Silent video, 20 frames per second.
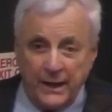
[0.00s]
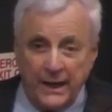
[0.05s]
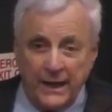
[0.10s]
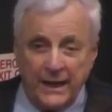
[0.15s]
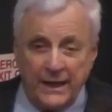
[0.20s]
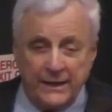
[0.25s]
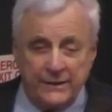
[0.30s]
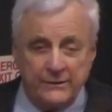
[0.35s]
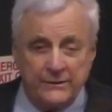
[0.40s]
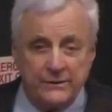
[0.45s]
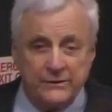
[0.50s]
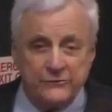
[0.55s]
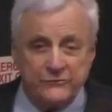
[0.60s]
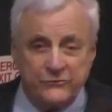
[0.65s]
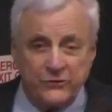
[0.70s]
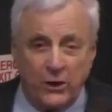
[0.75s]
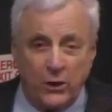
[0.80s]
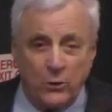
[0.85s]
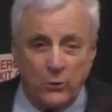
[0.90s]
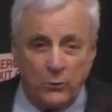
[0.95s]
And
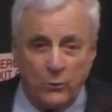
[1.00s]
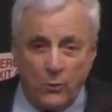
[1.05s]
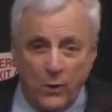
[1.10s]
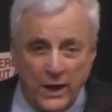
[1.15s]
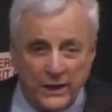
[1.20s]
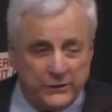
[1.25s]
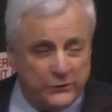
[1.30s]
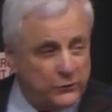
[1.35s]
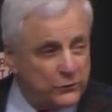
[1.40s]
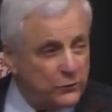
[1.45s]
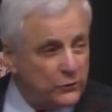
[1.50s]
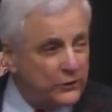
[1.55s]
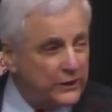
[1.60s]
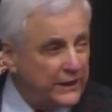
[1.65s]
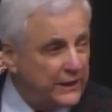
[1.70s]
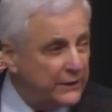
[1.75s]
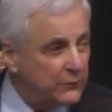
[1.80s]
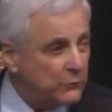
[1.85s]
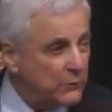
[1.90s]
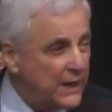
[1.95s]
so while you're
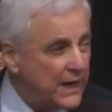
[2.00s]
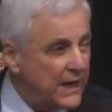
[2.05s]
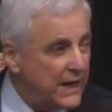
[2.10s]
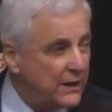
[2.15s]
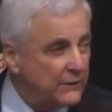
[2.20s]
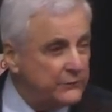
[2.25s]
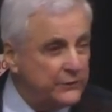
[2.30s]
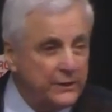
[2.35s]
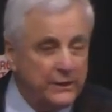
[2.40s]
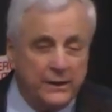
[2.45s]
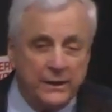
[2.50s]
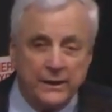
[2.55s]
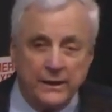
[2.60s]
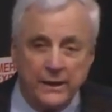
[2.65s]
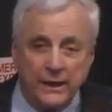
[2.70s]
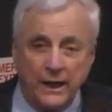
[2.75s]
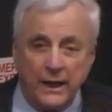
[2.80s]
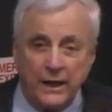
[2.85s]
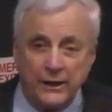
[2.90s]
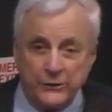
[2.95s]
looking around,
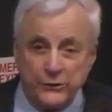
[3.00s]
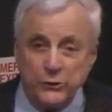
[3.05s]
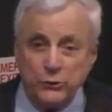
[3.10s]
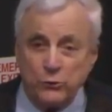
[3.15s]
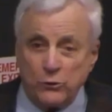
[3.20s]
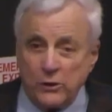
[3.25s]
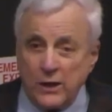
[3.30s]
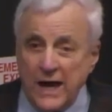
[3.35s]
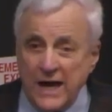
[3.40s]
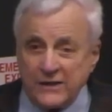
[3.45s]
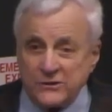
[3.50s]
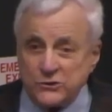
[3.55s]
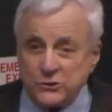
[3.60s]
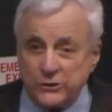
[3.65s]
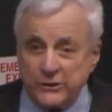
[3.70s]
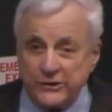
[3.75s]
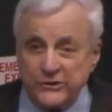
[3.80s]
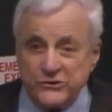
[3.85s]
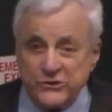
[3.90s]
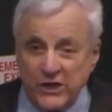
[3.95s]
uh, you are
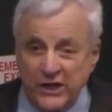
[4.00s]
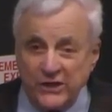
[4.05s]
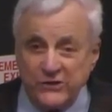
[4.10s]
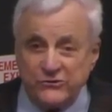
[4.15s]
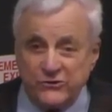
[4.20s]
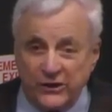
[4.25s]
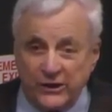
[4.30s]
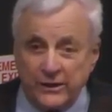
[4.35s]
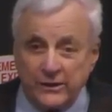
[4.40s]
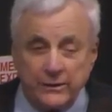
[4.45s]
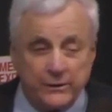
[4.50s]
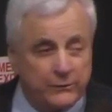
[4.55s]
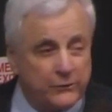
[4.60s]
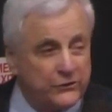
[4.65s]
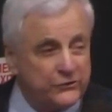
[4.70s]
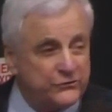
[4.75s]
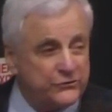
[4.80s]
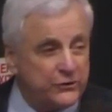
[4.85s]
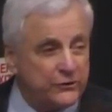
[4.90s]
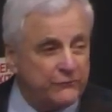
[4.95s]
actually changing
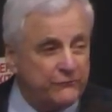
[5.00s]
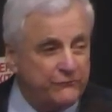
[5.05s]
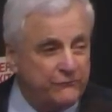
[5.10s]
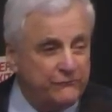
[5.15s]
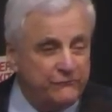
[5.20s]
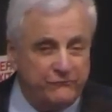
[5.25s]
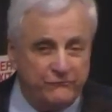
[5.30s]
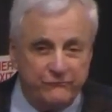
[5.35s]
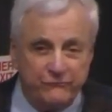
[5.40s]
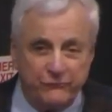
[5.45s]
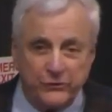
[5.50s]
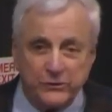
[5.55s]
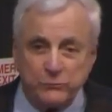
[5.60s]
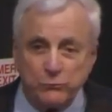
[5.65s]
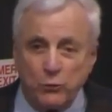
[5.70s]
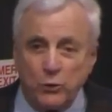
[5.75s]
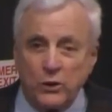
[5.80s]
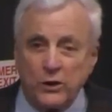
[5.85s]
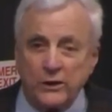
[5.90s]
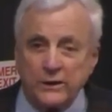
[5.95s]
because your
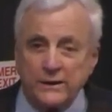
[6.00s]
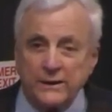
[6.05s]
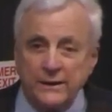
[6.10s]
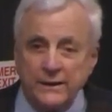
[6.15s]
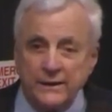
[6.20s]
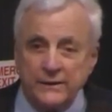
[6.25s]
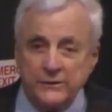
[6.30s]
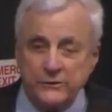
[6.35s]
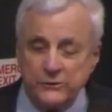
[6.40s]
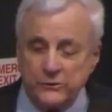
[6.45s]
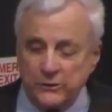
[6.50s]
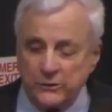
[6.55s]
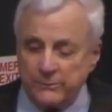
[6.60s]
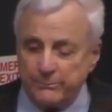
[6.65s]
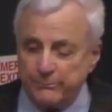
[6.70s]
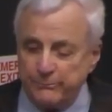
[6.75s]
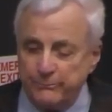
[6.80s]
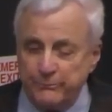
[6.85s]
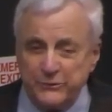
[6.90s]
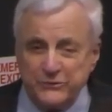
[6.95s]
footwork, your
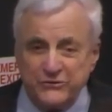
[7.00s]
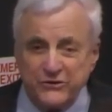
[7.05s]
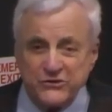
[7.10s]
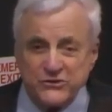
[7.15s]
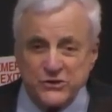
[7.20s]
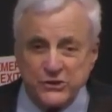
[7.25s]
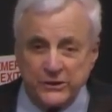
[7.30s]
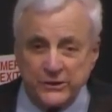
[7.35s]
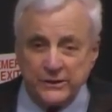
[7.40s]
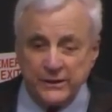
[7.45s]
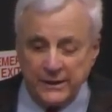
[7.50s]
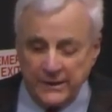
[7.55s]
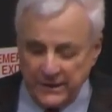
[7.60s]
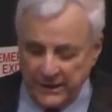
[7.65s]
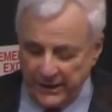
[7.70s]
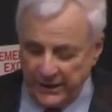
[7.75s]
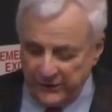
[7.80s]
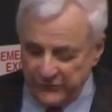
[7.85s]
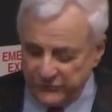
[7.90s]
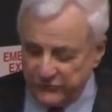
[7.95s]
position
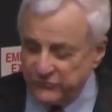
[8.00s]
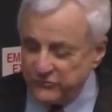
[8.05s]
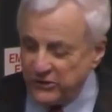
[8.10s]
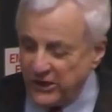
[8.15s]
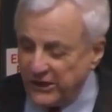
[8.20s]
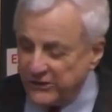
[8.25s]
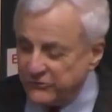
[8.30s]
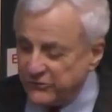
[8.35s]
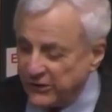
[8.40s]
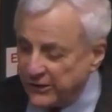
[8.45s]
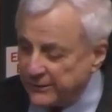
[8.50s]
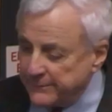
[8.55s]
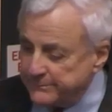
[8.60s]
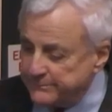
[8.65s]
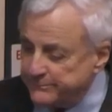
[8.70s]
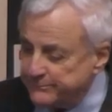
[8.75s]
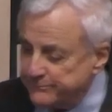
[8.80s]
is changing.